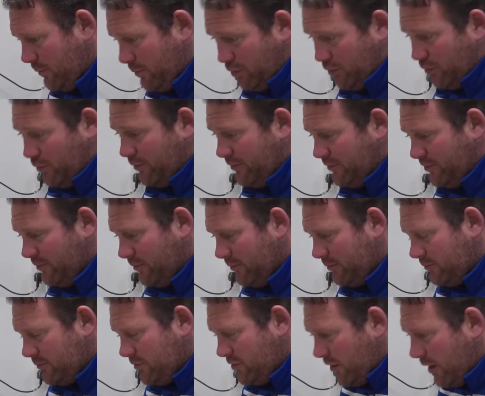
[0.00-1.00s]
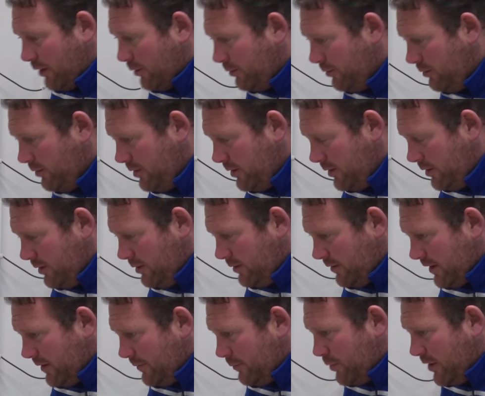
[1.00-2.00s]
prove so,
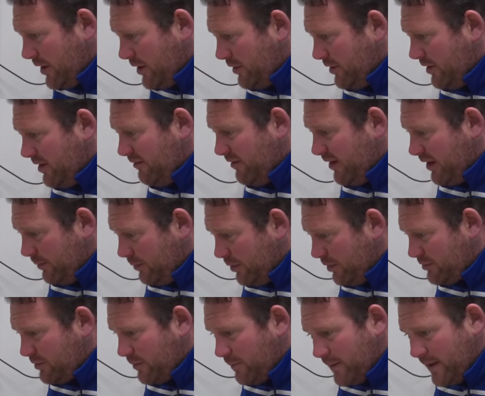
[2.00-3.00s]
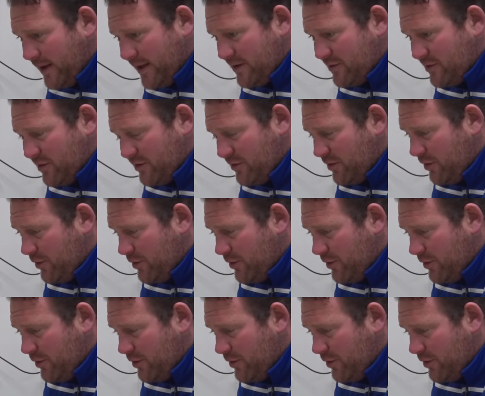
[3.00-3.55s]
then we're going to develop lots of players that are